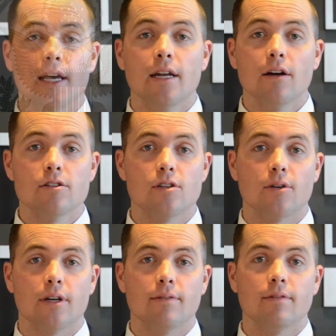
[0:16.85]
In
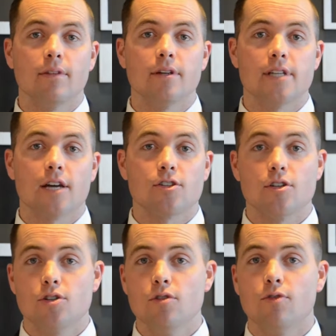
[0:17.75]
Arizona, there's actually
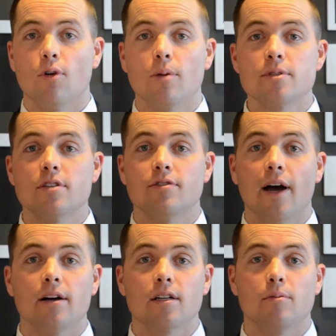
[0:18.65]
two forms to
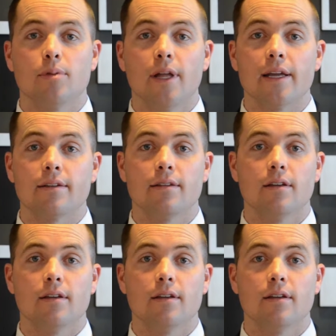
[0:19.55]
file a complaint,